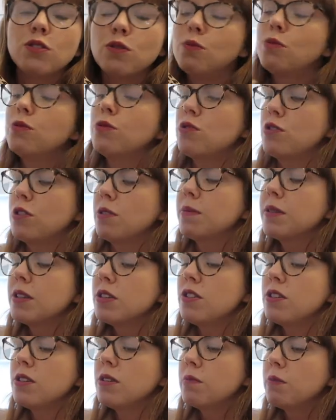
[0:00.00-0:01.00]
in your wardrobe
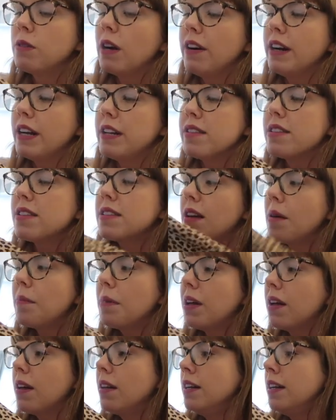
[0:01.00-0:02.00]
because you can wear it in
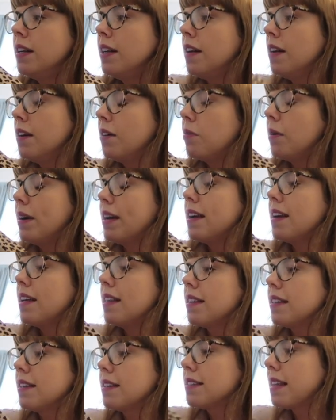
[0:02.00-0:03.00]
summer
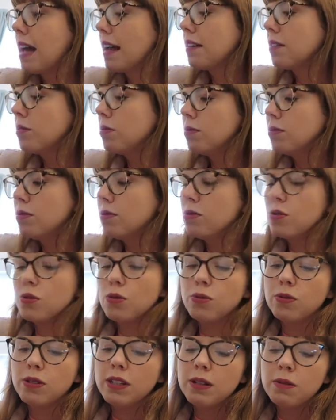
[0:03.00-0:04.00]
with
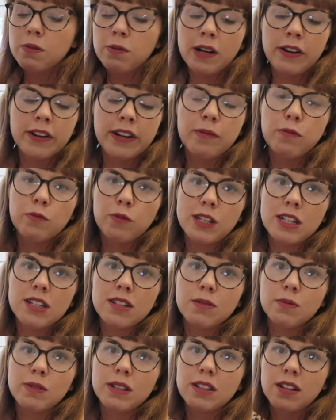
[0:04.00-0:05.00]
sandals or you can wear it in
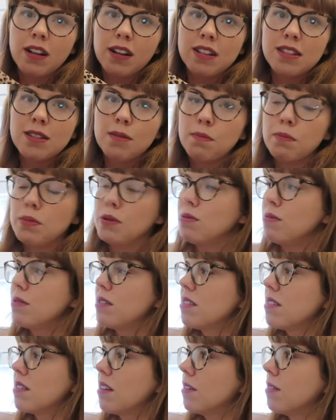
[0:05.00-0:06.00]
winter with tights and
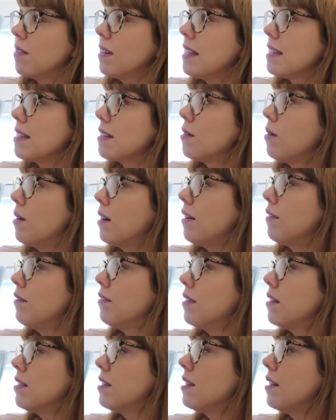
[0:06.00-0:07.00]
boots, so it's quite a
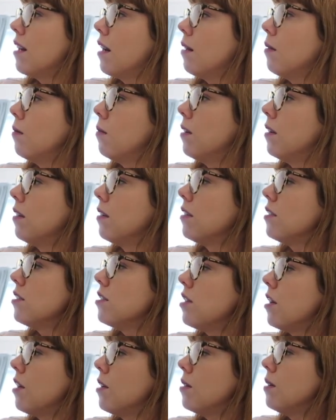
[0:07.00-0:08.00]
versatile one.
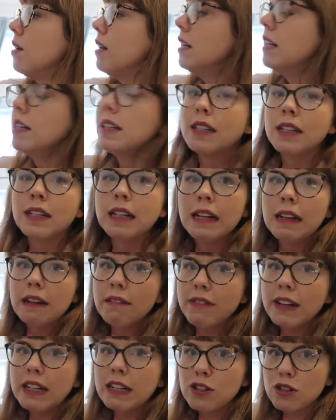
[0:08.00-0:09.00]
So
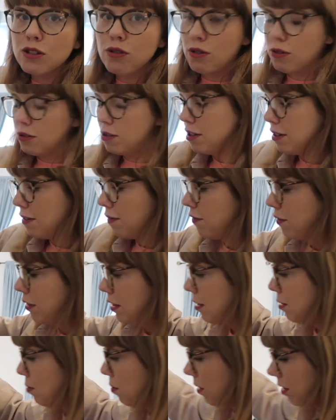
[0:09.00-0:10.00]
fingers crossed for
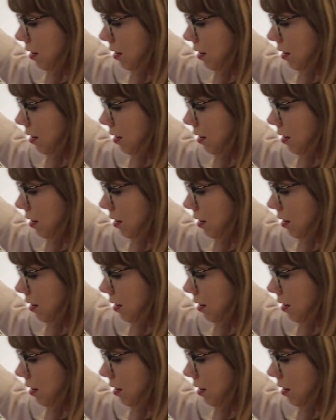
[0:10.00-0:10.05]
this